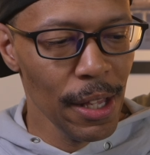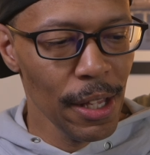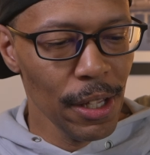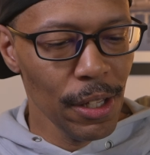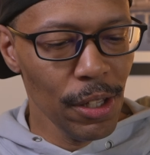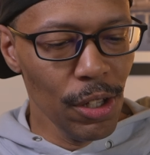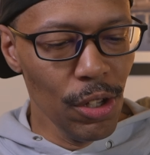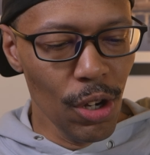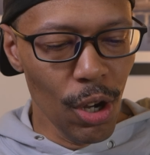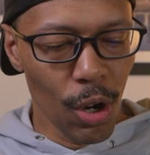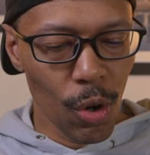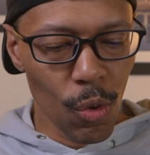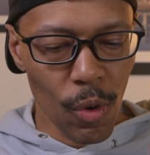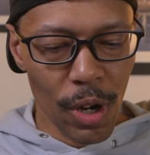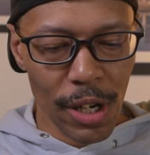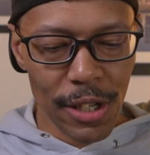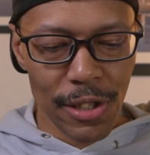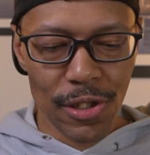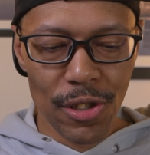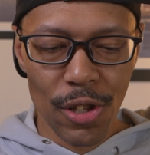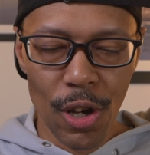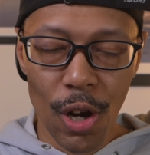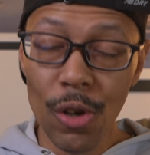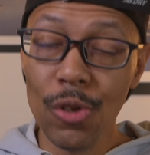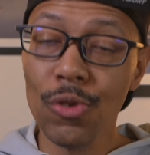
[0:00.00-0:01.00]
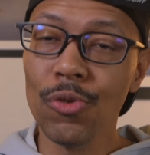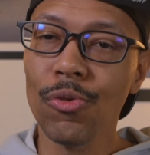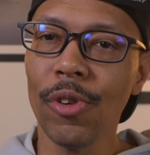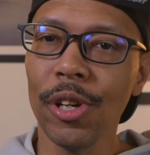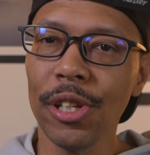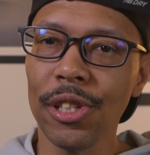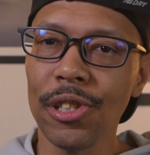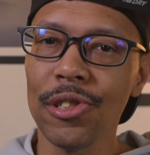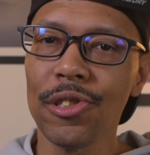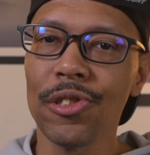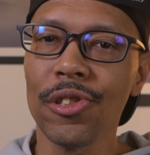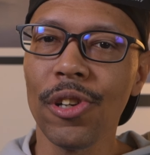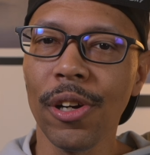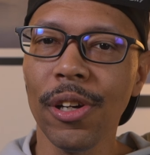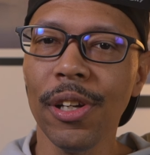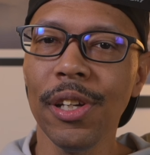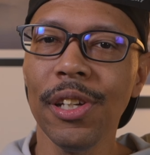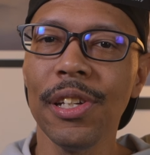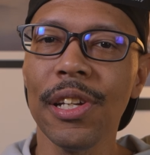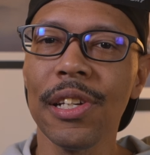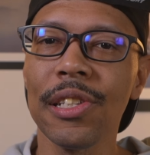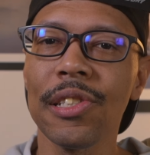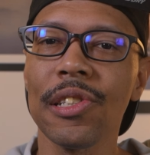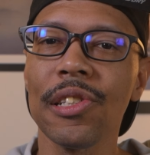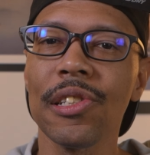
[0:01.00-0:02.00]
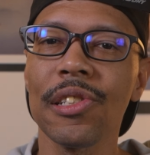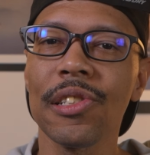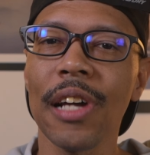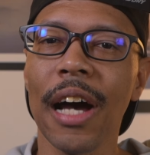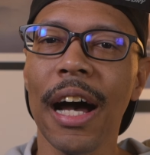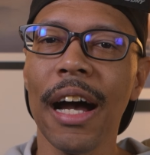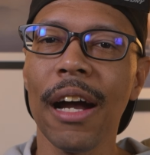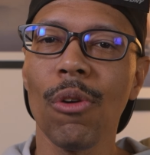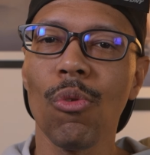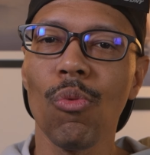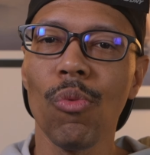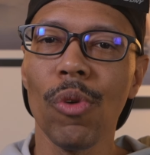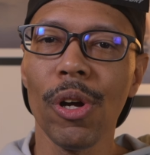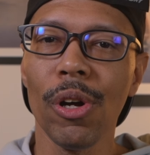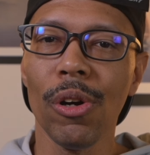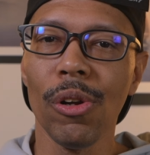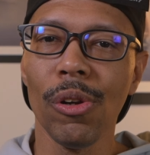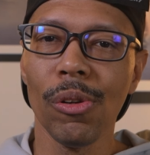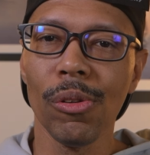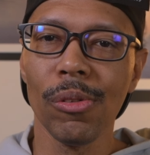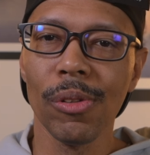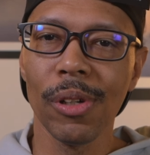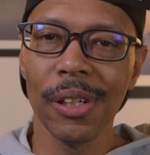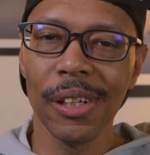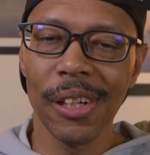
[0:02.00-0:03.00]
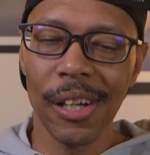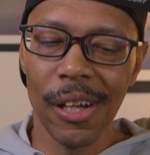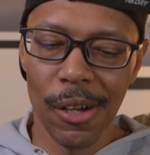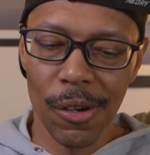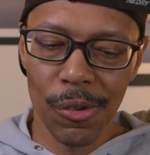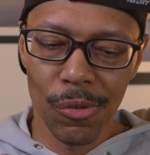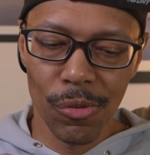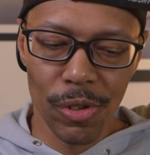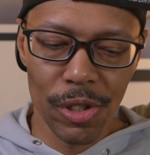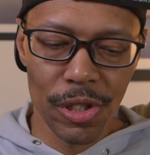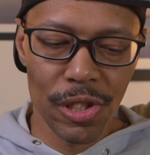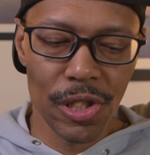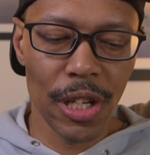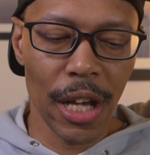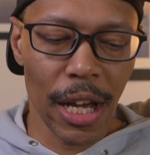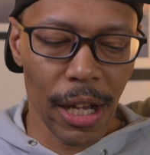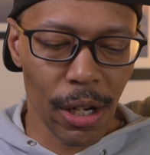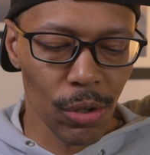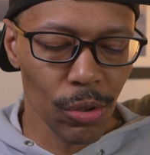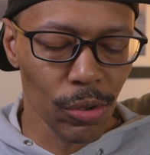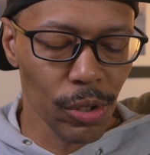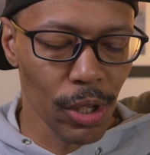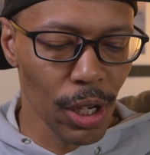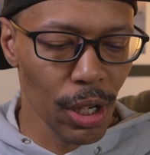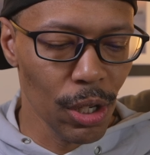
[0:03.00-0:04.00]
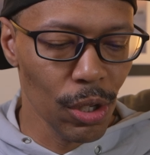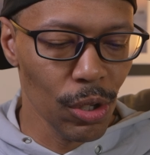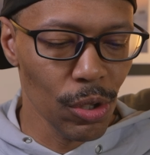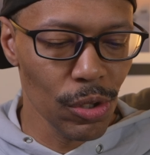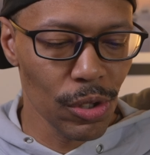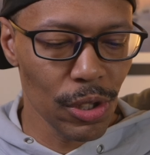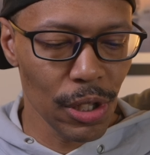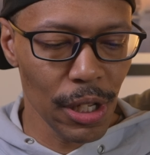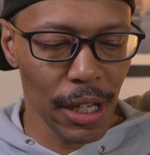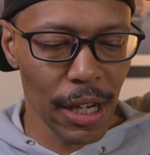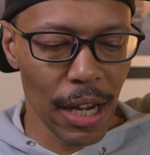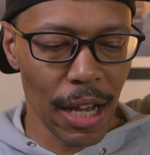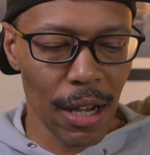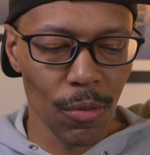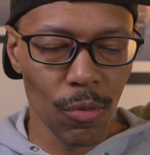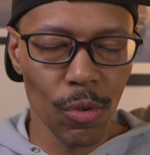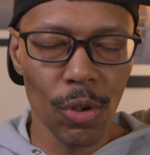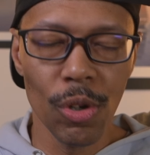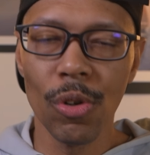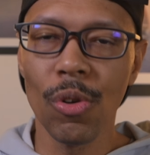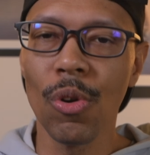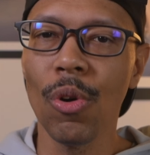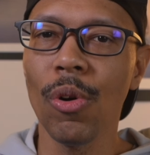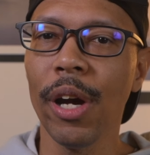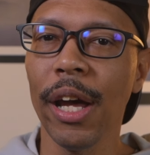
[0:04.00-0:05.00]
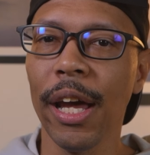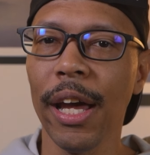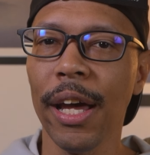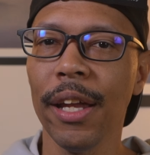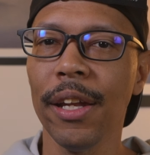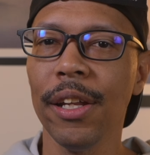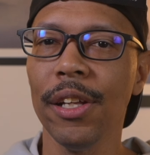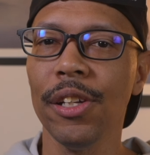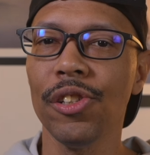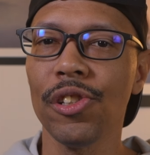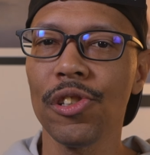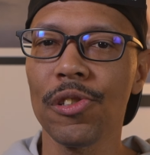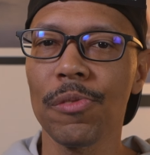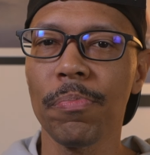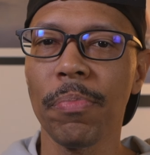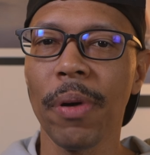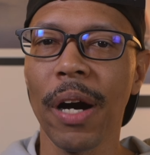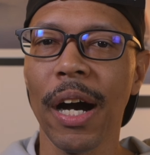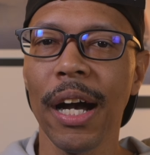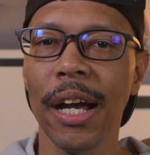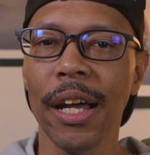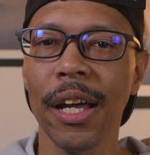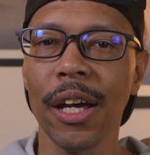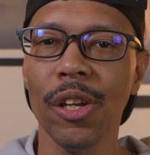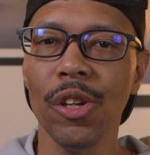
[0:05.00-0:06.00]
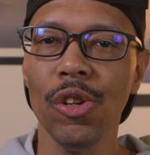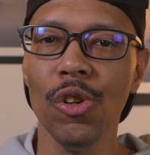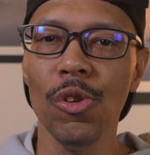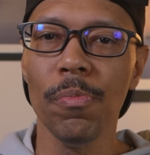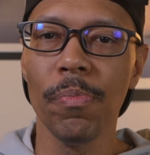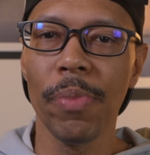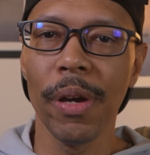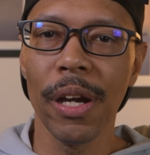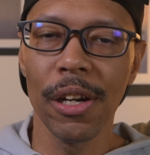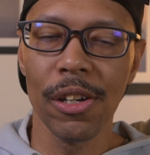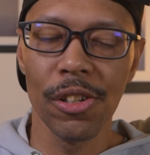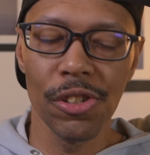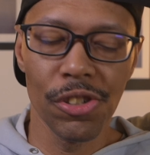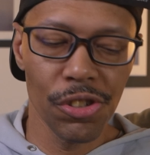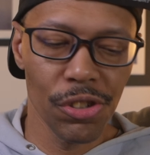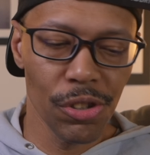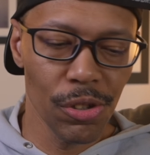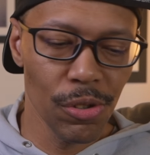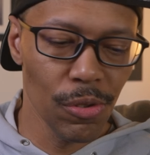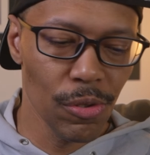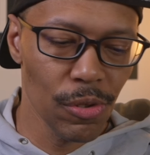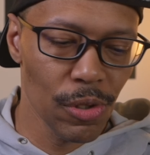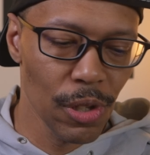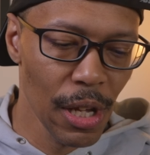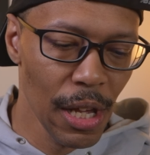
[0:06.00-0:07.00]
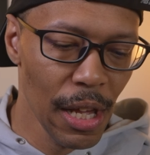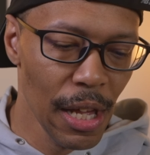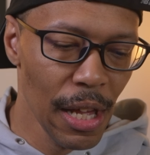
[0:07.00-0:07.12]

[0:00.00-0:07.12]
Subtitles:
once those reach a certain distance, I will recycle those, and I will go ahead and just buy a new pair of shoes.